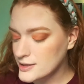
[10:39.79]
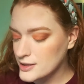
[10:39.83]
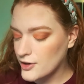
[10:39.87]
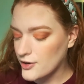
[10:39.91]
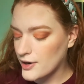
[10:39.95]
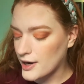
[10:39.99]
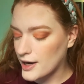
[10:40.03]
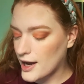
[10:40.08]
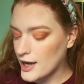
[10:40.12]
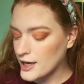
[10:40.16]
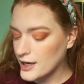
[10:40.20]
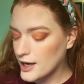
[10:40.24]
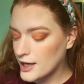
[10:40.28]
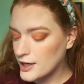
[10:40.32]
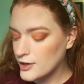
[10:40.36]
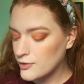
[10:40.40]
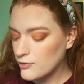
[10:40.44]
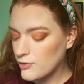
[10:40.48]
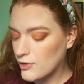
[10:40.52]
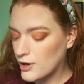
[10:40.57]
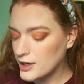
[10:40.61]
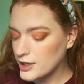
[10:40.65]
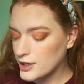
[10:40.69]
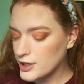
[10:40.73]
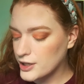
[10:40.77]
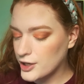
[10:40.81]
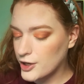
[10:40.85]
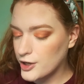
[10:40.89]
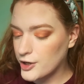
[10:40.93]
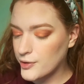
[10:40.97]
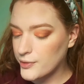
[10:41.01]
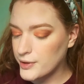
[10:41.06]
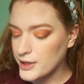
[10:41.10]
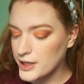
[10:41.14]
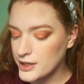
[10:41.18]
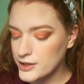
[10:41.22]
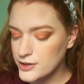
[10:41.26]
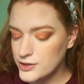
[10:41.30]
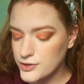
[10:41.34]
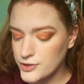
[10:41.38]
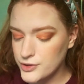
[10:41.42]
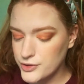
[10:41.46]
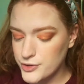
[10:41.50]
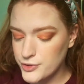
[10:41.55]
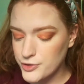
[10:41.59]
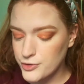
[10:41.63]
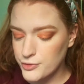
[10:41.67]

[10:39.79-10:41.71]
All right, I kind of want to go into